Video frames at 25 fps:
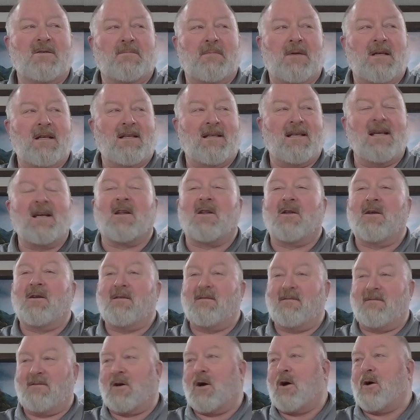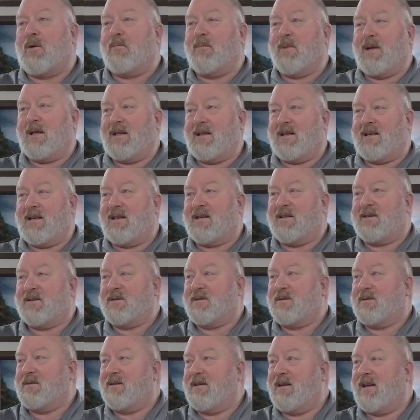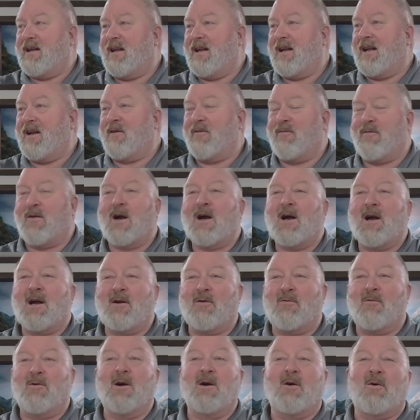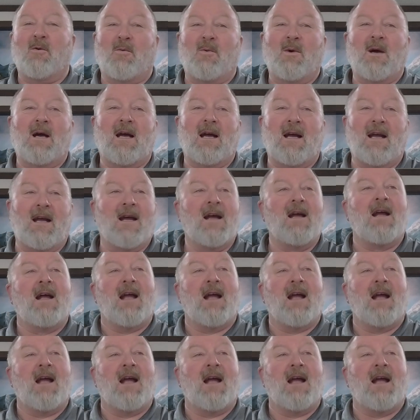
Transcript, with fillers: but Dylan taught me this in, in a very real way,